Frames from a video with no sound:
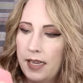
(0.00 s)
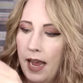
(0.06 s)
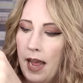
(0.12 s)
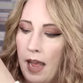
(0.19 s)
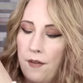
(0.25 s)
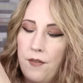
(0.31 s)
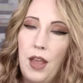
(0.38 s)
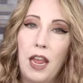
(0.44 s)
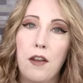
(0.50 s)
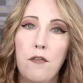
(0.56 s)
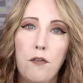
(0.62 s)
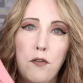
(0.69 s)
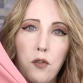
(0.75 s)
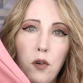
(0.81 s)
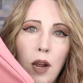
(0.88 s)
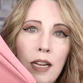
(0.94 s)
have a
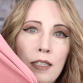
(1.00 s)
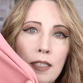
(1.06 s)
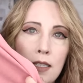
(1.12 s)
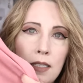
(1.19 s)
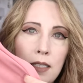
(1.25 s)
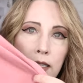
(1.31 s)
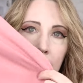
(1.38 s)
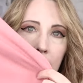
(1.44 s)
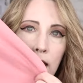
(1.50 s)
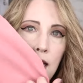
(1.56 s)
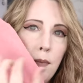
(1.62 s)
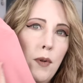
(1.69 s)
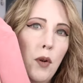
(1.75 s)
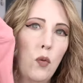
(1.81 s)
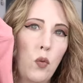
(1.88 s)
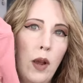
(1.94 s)
front
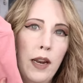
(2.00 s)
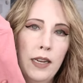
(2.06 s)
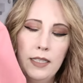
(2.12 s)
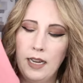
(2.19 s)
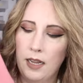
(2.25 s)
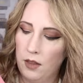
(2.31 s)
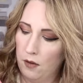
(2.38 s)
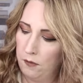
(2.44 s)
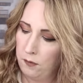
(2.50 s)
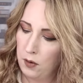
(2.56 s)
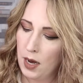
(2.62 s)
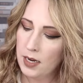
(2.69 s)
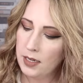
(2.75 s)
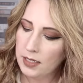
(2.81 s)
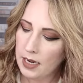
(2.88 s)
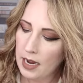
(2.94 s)
seam running down the
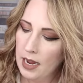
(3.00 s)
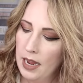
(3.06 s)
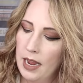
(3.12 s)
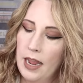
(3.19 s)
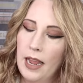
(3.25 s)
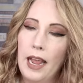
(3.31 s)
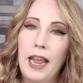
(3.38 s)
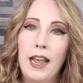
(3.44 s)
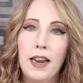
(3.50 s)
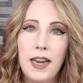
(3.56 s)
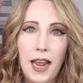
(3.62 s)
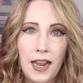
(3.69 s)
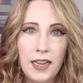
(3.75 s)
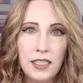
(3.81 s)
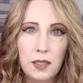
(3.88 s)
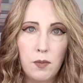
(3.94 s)
front and
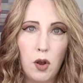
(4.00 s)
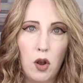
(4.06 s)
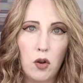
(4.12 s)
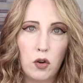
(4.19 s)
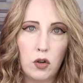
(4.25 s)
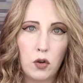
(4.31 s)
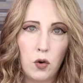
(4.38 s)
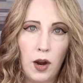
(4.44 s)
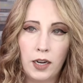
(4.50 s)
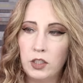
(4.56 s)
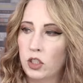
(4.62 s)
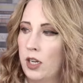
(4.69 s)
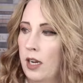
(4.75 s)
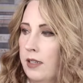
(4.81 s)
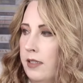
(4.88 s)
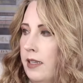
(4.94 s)
a small
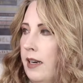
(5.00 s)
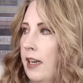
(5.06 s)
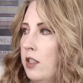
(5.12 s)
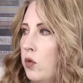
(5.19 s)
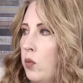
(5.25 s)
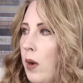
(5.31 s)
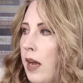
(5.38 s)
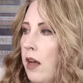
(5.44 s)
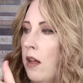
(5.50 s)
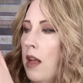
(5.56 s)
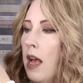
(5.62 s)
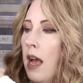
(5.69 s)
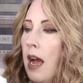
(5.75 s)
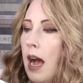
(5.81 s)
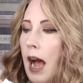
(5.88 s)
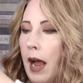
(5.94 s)
crotch gusset as well.
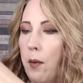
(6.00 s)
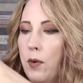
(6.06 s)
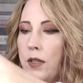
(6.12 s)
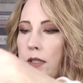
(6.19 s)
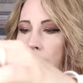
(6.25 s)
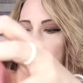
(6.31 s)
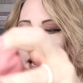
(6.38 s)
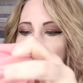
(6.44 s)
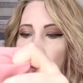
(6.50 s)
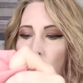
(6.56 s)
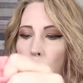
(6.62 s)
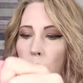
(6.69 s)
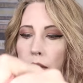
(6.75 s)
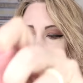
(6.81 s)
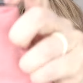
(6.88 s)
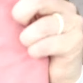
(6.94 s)
I will say
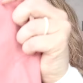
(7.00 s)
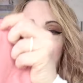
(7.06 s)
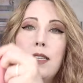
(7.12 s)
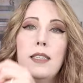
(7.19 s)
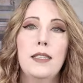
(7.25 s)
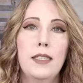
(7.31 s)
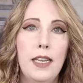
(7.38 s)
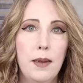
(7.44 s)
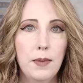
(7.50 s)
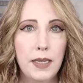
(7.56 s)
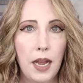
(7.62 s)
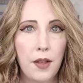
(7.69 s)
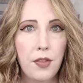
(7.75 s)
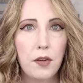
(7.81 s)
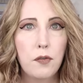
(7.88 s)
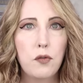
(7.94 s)
when there is a seam
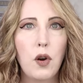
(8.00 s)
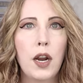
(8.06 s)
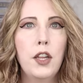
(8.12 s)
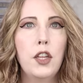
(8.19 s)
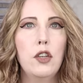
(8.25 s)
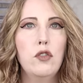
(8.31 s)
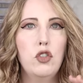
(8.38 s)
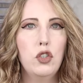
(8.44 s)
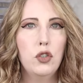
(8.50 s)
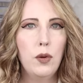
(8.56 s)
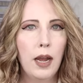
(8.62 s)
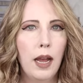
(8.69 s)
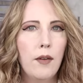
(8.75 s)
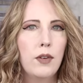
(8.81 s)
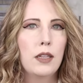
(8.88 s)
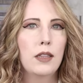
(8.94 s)
down the front, you do
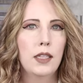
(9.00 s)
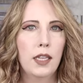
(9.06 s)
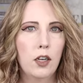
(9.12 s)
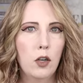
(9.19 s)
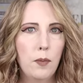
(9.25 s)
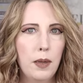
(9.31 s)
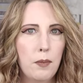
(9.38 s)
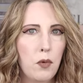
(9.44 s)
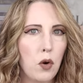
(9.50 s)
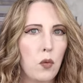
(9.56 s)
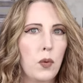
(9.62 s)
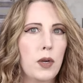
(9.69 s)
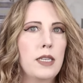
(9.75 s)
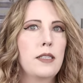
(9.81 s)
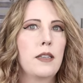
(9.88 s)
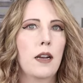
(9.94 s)
have a little bit more
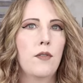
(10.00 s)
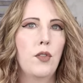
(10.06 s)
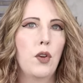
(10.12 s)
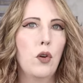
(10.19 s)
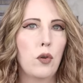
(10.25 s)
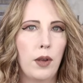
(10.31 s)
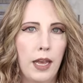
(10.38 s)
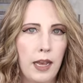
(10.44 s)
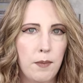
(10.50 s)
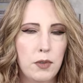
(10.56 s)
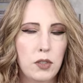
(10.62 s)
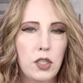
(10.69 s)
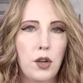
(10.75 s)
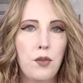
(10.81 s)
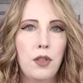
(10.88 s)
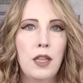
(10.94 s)
risk of the whole camel
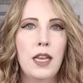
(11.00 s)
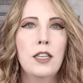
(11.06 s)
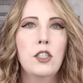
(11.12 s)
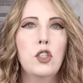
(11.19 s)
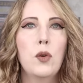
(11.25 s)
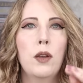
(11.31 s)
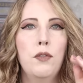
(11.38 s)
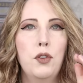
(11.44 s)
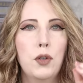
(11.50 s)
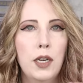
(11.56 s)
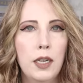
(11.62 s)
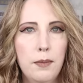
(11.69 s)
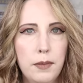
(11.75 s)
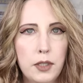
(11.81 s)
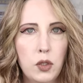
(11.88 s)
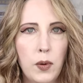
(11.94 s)
toe thing. So if you're
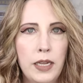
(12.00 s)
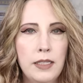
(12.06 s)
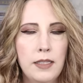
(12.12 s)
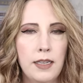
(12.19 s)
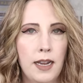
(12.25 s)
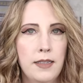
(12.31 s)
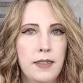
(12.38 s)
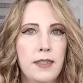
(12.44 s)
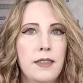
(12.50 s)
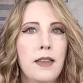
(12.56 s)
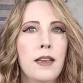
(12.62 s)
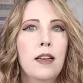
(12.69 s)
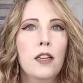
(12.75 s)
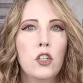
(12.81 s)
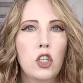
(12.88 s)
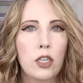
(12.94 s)
in between sizes,
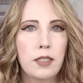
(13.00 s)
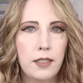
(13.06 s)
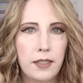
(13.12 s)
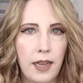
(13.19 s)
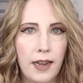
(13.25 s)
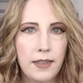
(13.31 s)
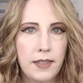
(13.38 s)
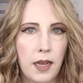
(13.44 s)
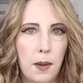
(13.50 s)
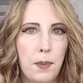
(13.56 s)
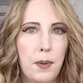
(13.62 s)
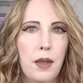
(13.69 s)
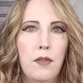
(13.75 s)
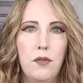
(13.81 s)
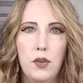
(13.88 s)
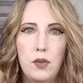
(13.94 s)
just size up
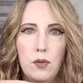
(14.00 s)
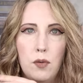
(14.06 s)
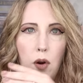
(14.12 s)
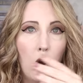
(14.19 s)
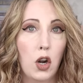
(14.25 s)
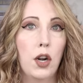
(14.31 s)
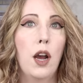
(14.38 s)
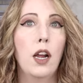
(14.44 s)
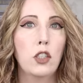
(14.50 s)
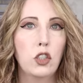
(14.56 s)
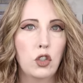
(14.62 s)
if you are not